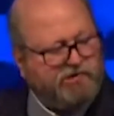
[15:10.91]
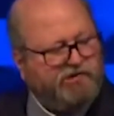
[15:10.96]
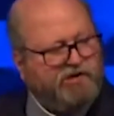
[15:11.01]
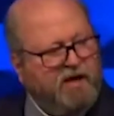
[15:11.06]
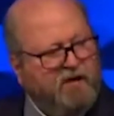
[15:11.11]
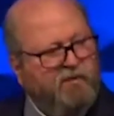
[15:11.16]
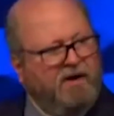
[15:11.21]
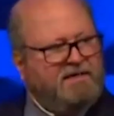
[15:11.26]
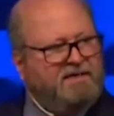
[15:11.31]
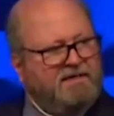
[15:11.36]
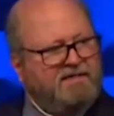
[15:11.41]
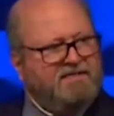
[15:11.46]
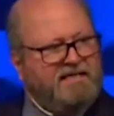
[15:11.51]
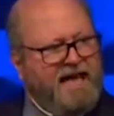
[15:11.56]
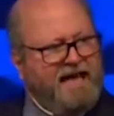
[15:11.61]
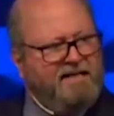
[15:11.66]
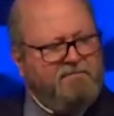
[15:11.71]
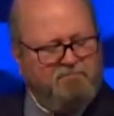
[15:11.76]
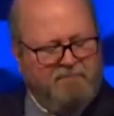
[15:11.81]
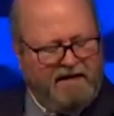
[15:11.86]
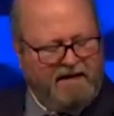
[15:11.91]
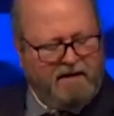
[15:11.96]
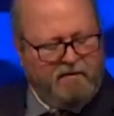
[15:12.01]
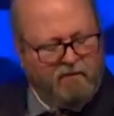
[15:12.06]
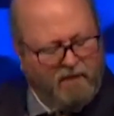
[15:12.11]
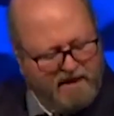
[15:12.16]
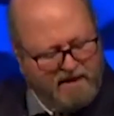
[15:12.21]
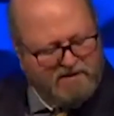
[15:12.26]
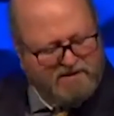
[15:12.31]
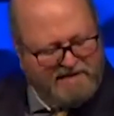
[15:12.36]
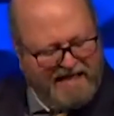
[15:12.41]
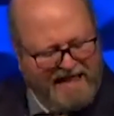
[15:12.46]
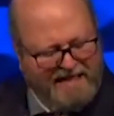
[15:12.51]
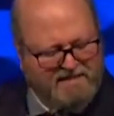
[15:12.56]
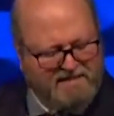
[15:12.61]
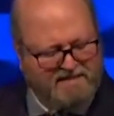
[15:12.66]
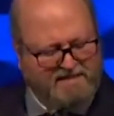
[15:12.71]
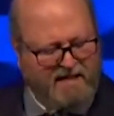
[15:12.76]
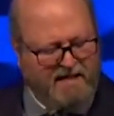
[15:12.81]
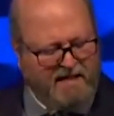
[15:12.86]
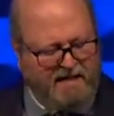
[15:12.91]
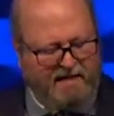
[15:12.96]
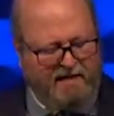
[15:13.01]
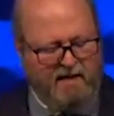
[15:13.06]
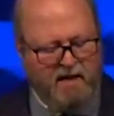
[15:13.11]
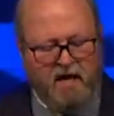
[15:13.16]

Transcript: Now, what does that mean? What is that saying?